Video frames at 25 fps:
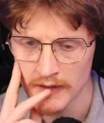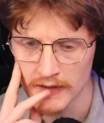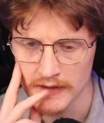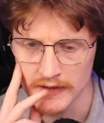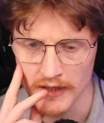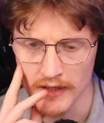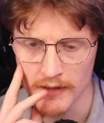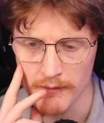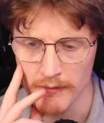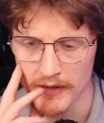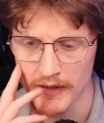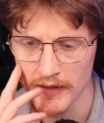Because
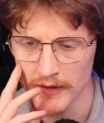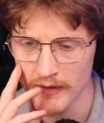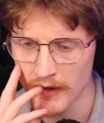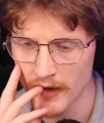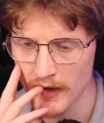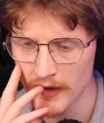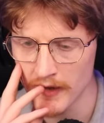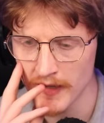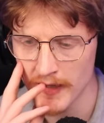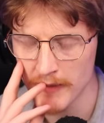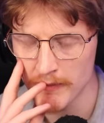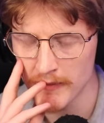I
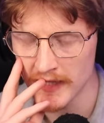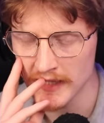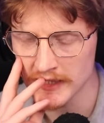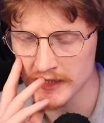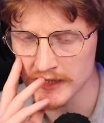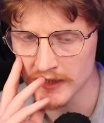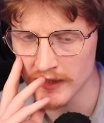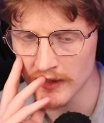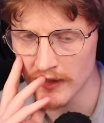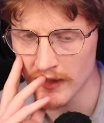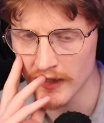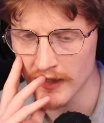
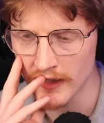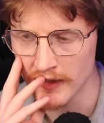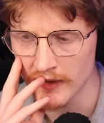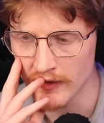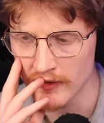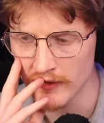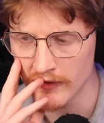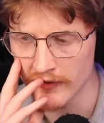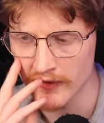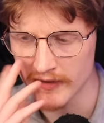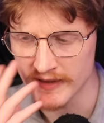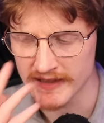imagine like
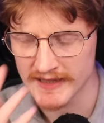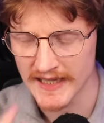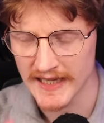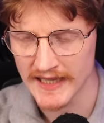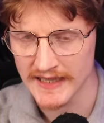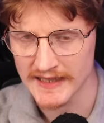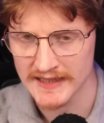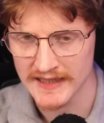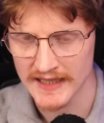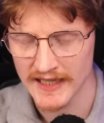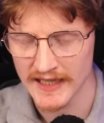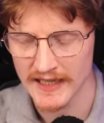the
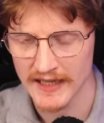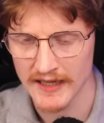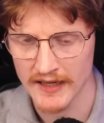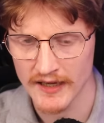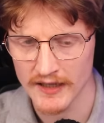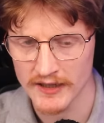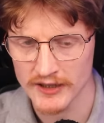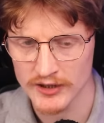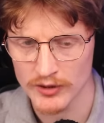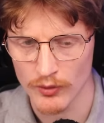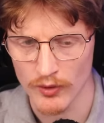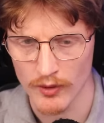tests that they're going
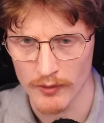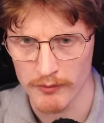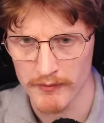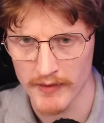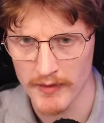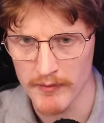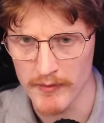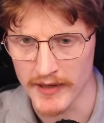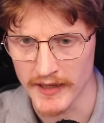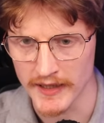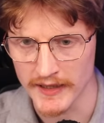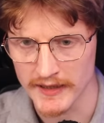to do on
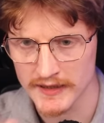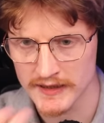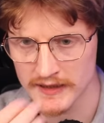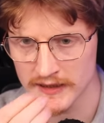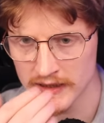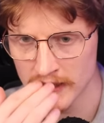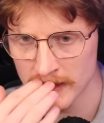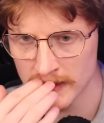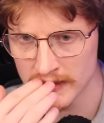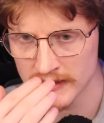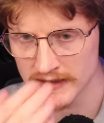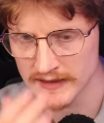mimics.
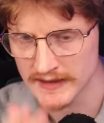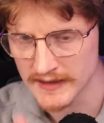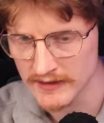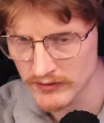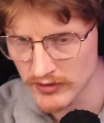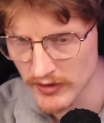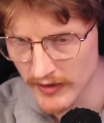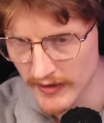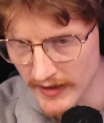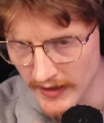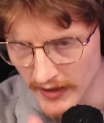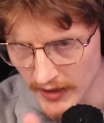Because it seems
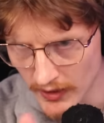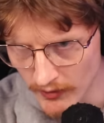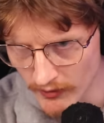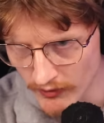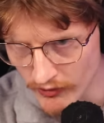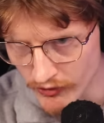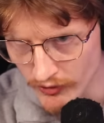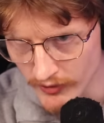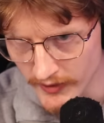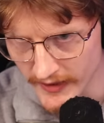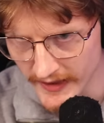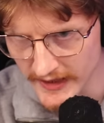like they're going
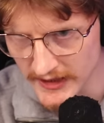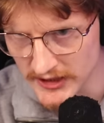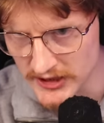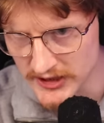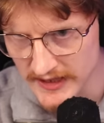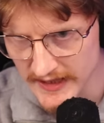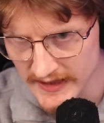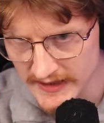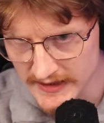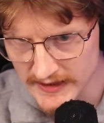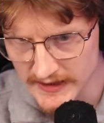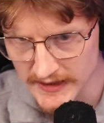through each
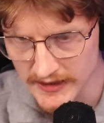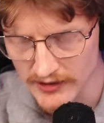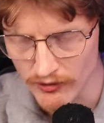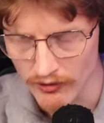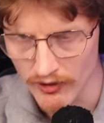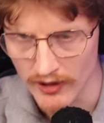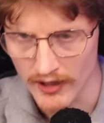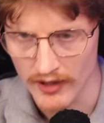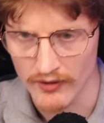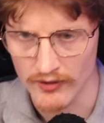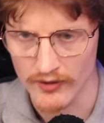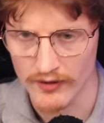testing
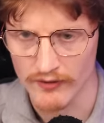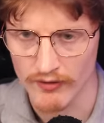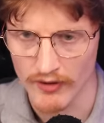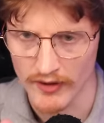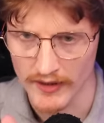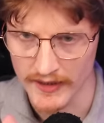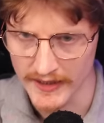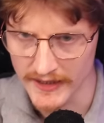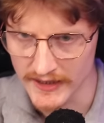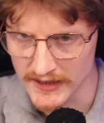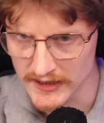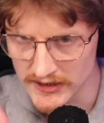ground of
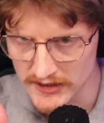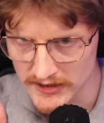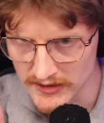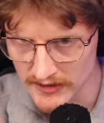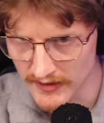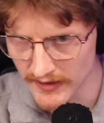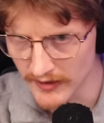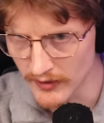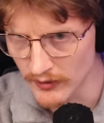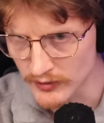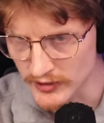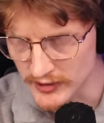like each
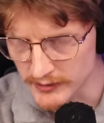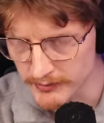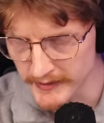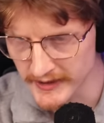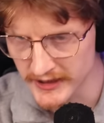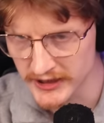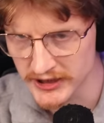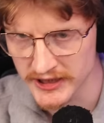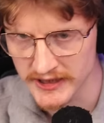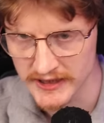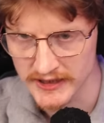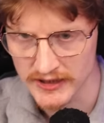little
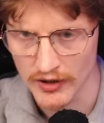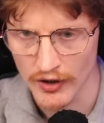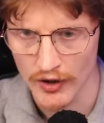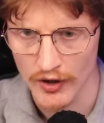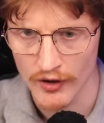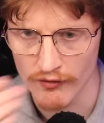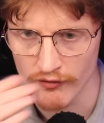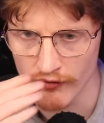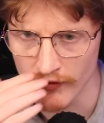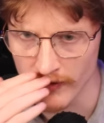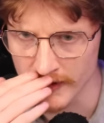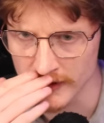species
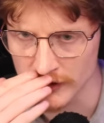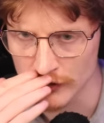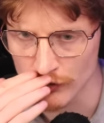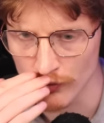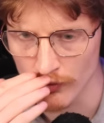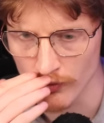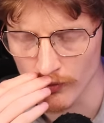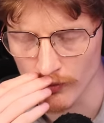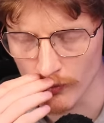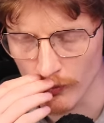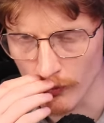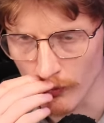of this
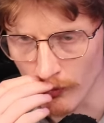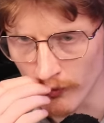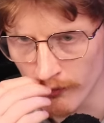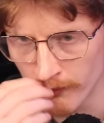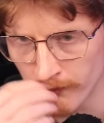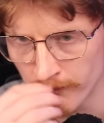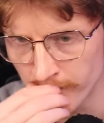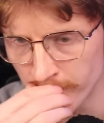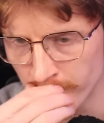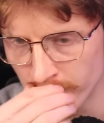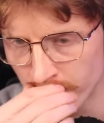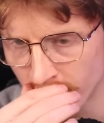Cruel
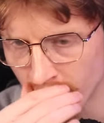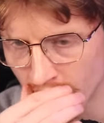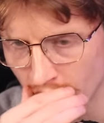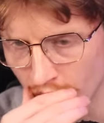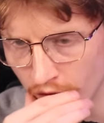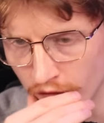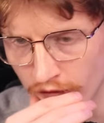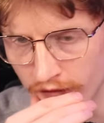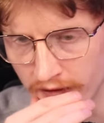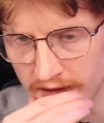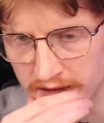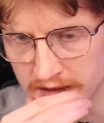
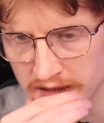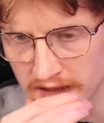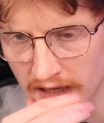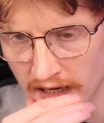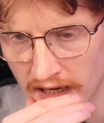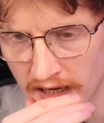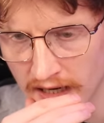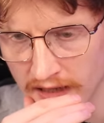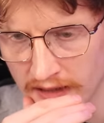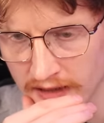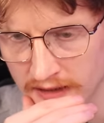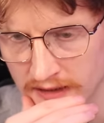or Vita
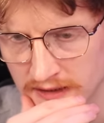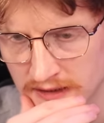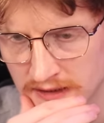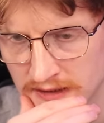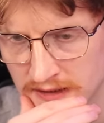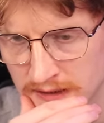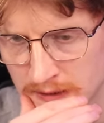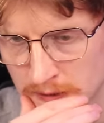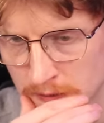Carnis.